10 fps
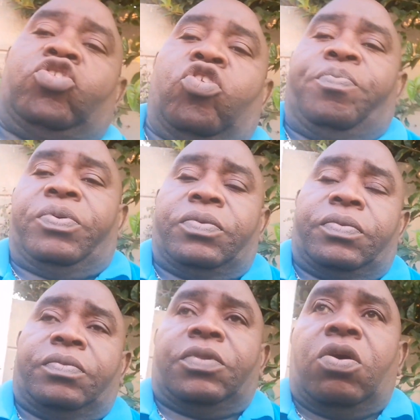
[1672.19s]
job
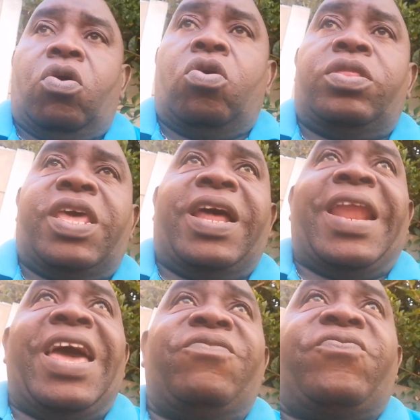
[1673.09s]
or their
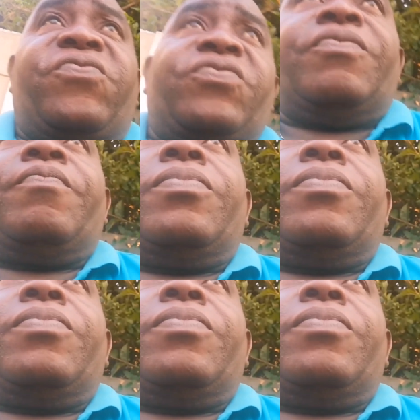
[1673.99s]
life.